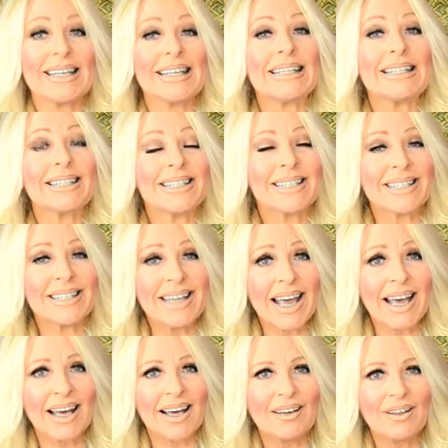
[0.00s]

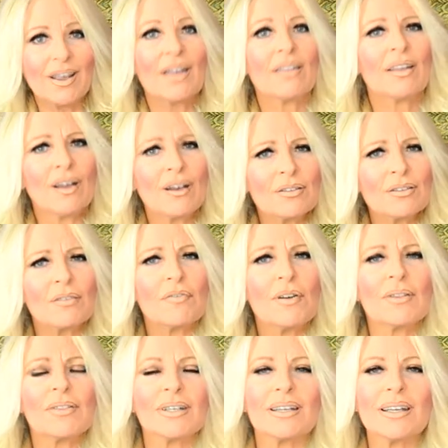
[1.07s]
Instead, they also
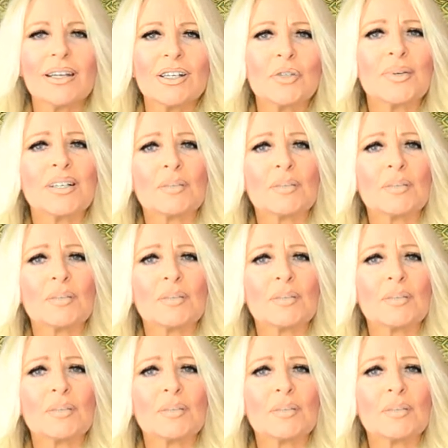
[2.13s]
felt the need to